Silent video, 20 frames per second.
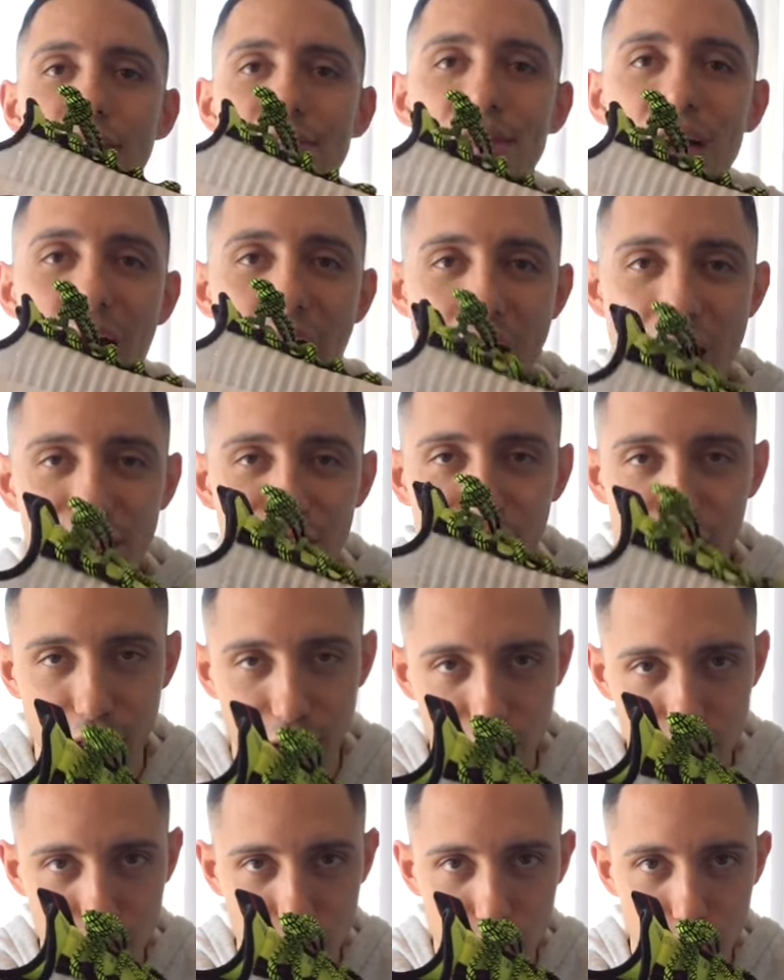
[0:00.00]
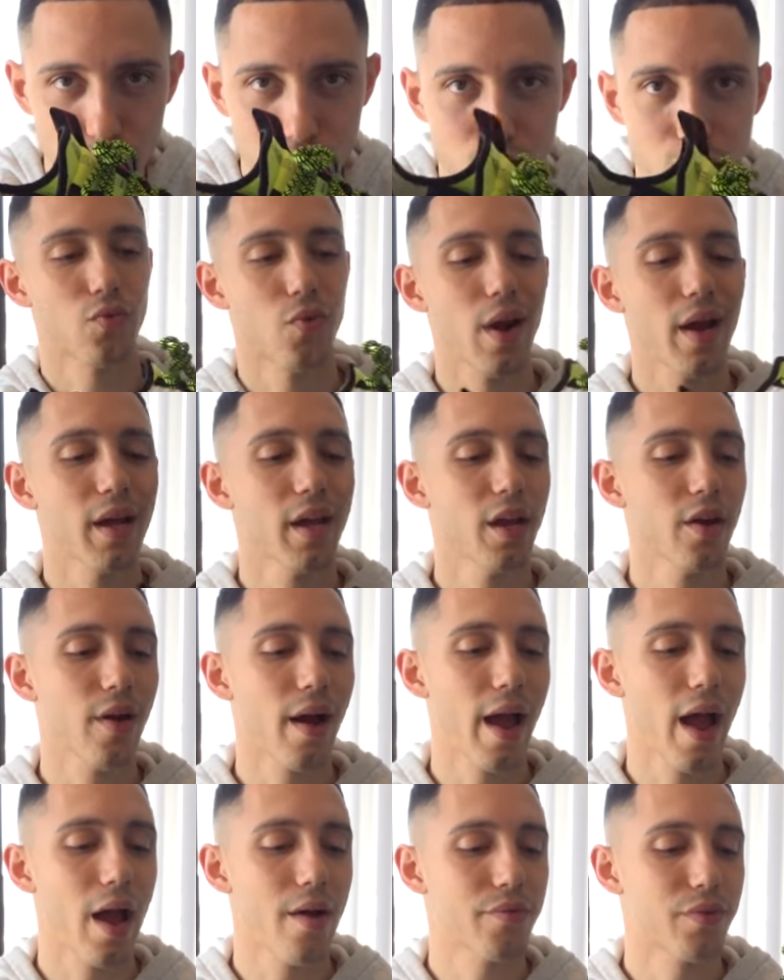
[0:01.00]
the athletic shoe. Right here
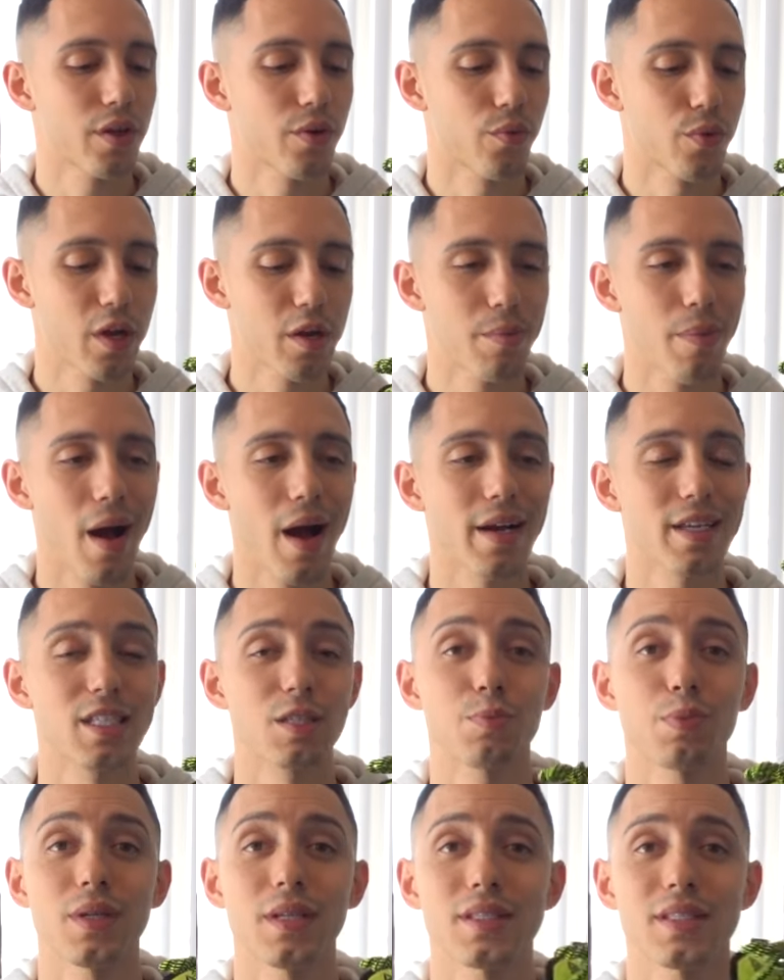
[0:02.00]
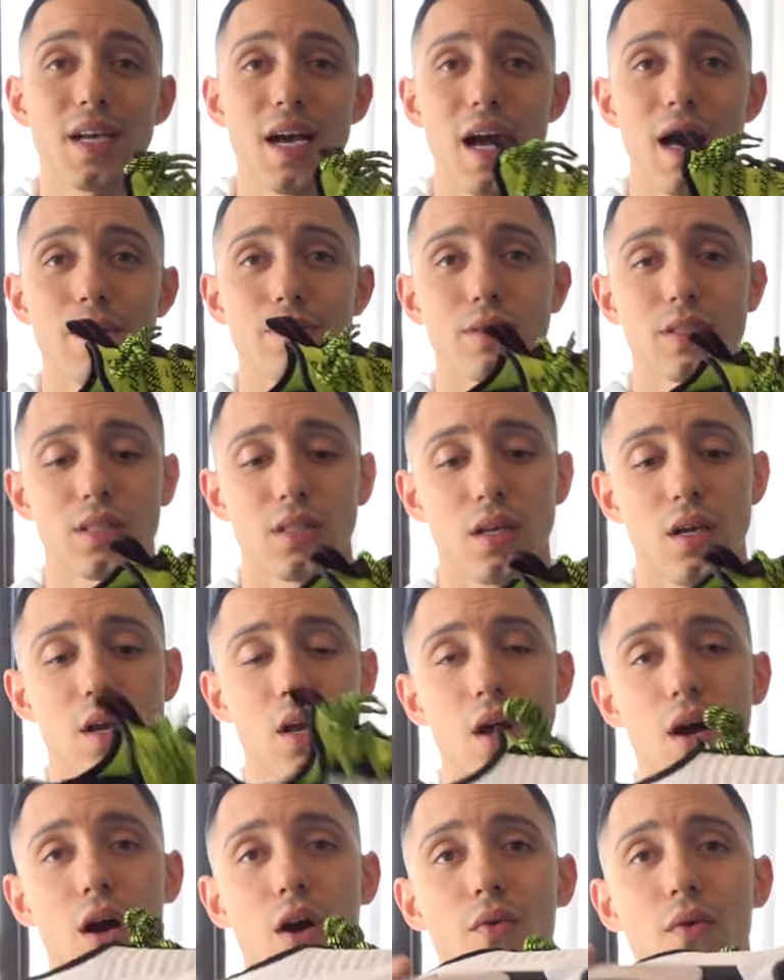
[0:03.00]
I have the Reebok split tops,
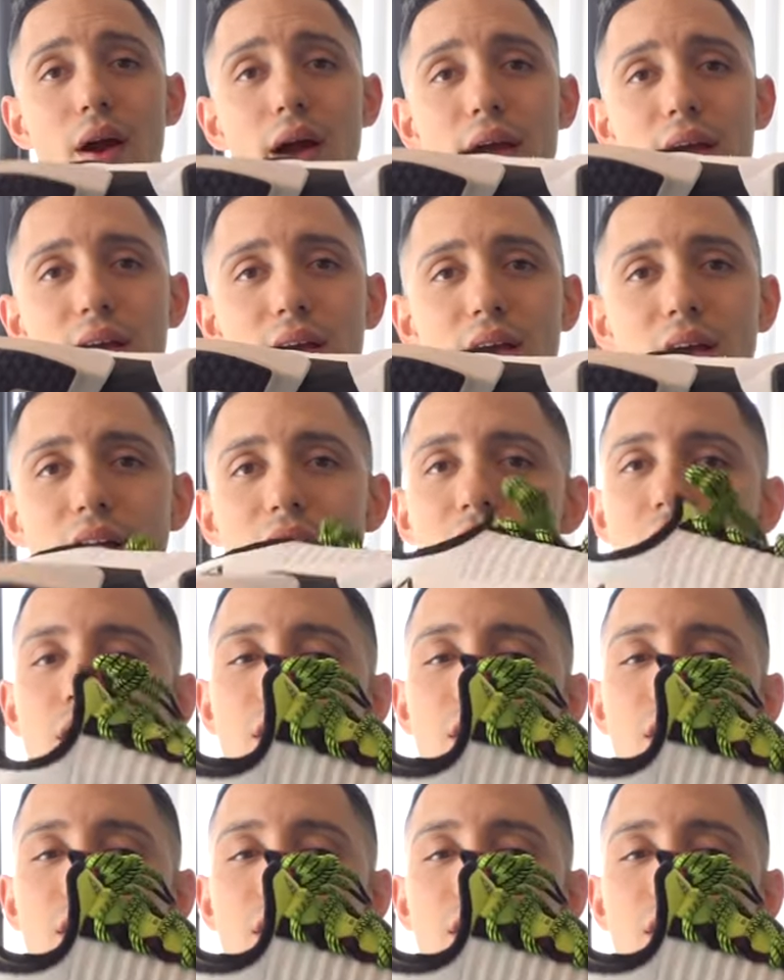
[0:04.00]
all right?